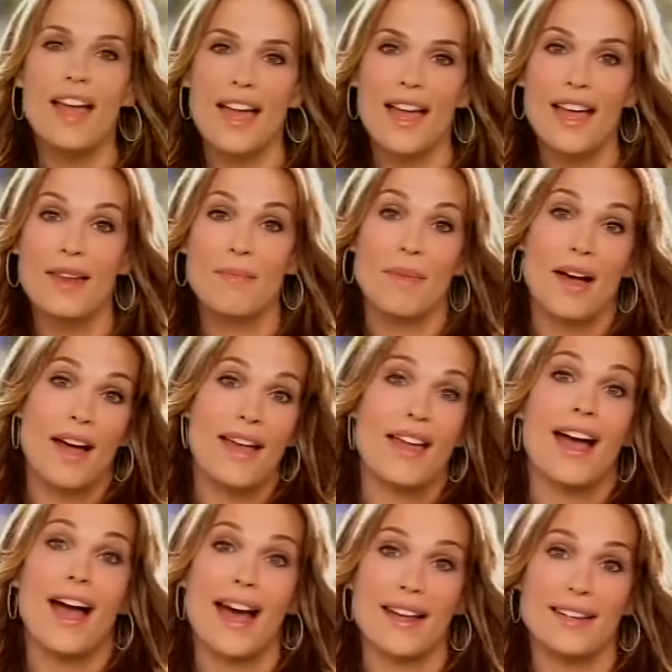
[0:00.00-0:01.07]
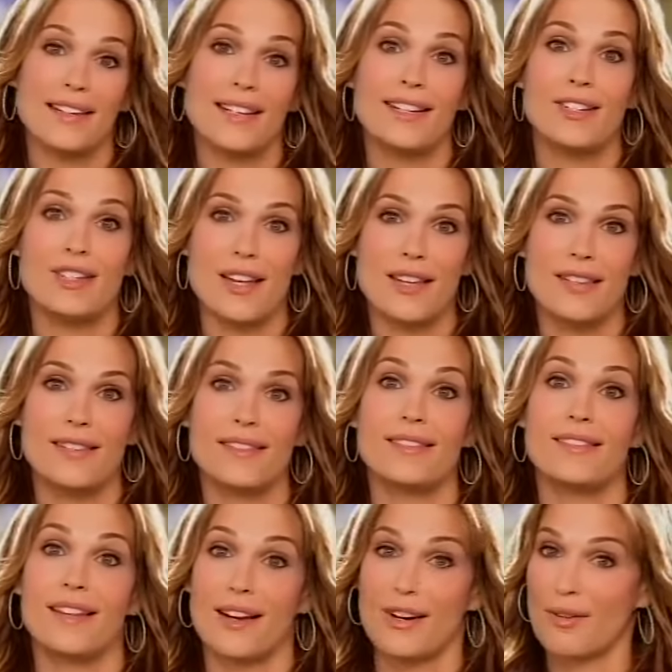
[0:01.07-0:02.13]
and my acne just
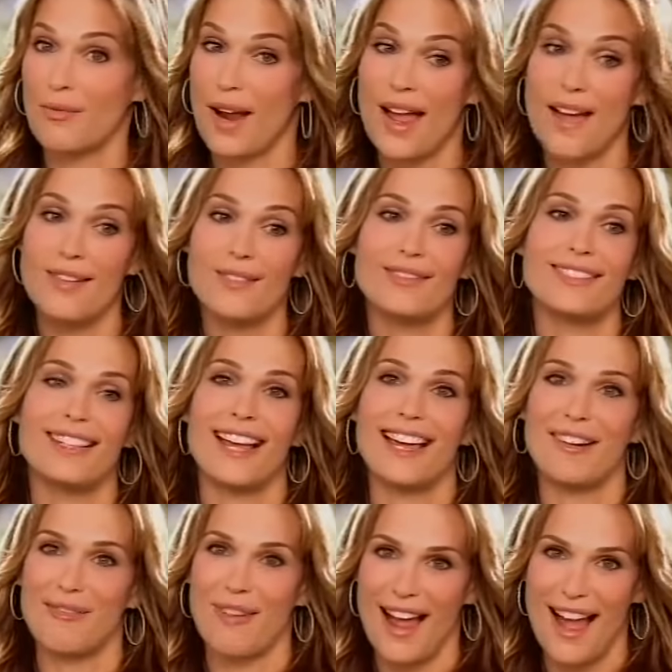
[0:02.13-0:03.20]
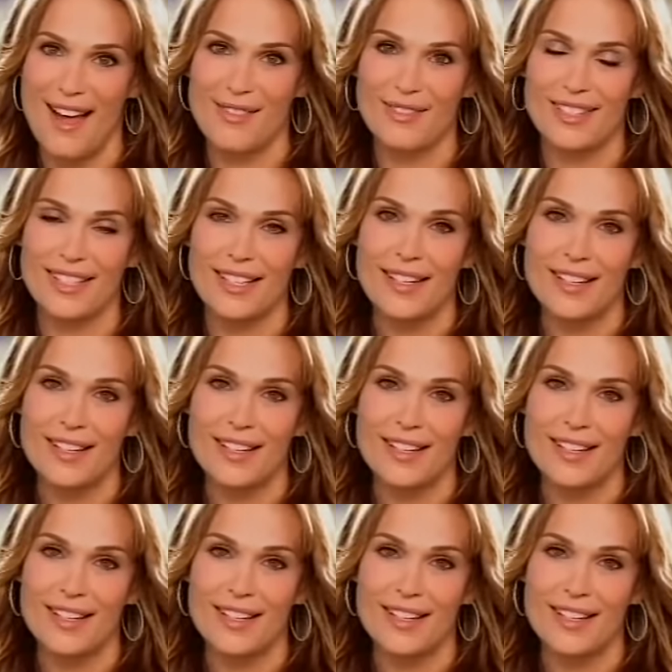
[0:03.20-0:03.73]
stuck around and around.